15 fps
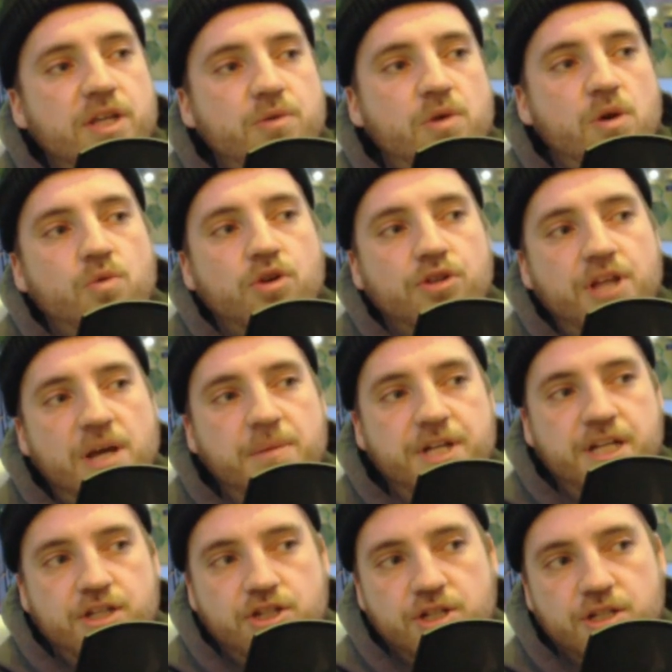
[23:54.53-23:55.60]
what world
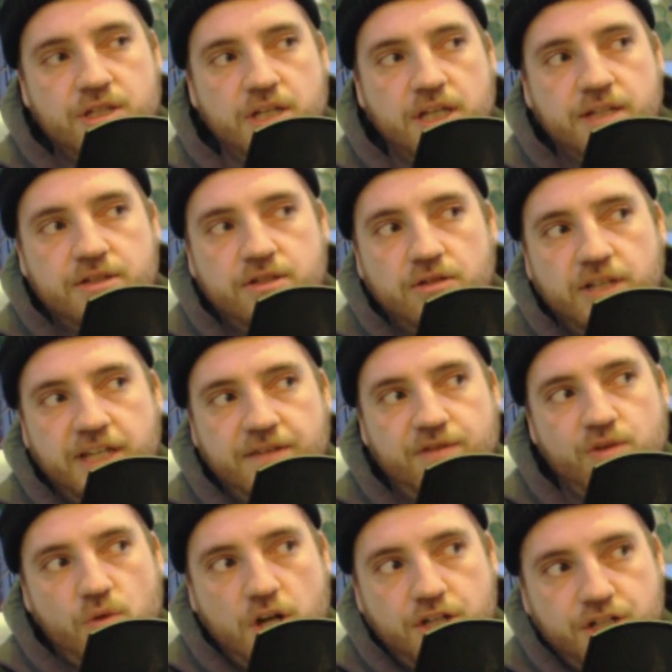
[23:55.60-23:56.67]
domination is like. So like if
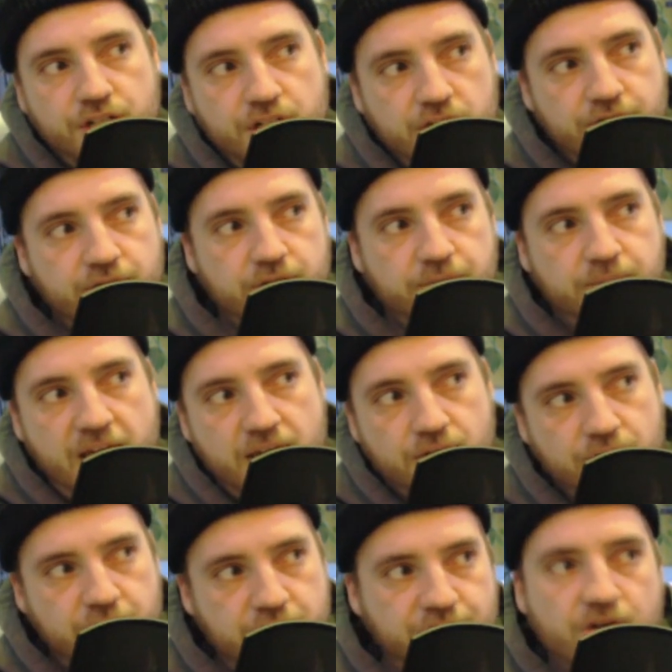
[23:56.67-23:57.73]
you watch any
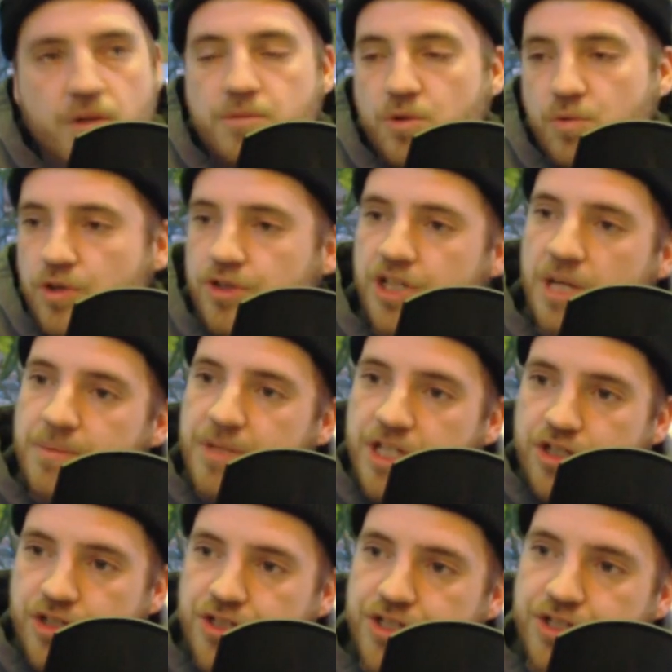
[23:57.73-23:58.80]
battle that's from the World
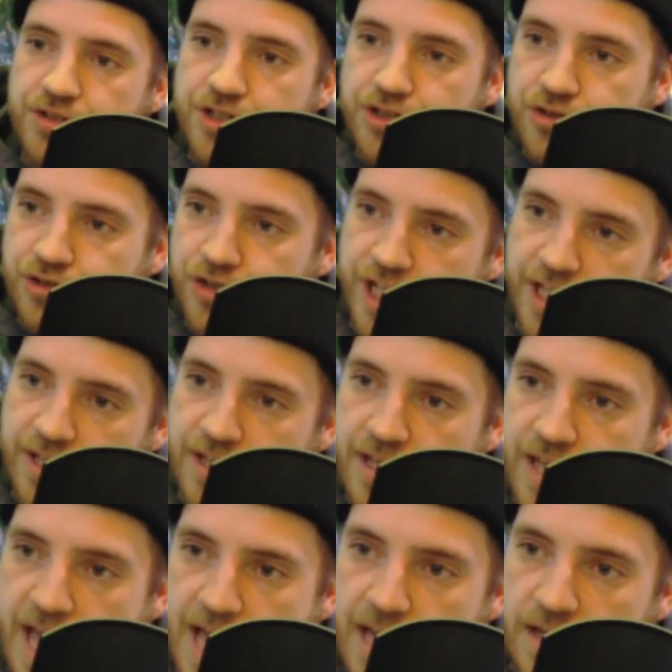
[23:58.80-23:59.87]
Domination series, you'll get
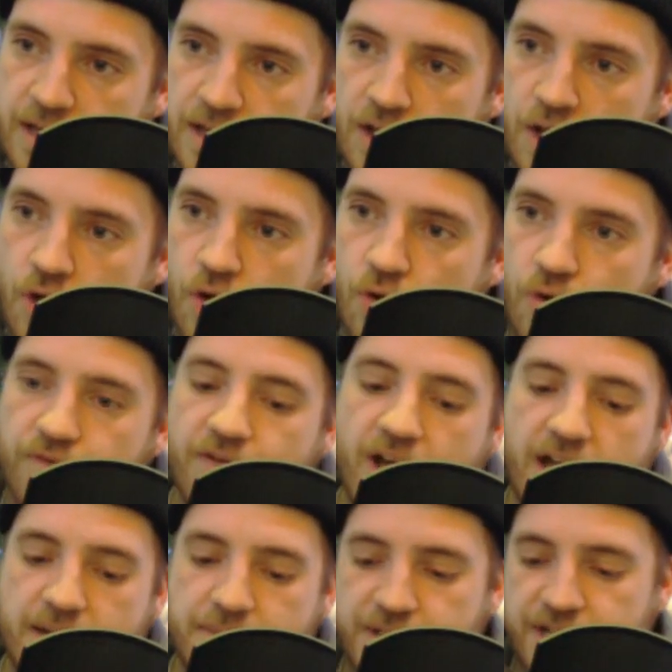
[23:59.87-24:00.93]
that whole
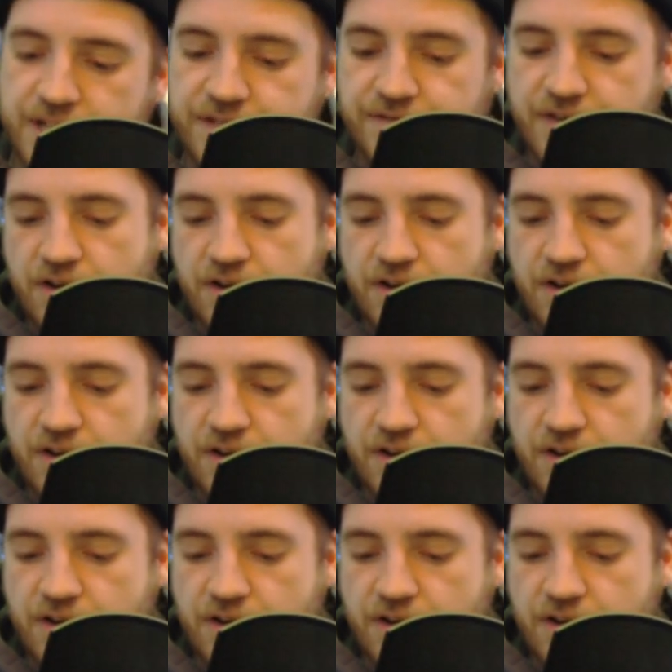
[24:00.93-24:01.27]
vibe that it's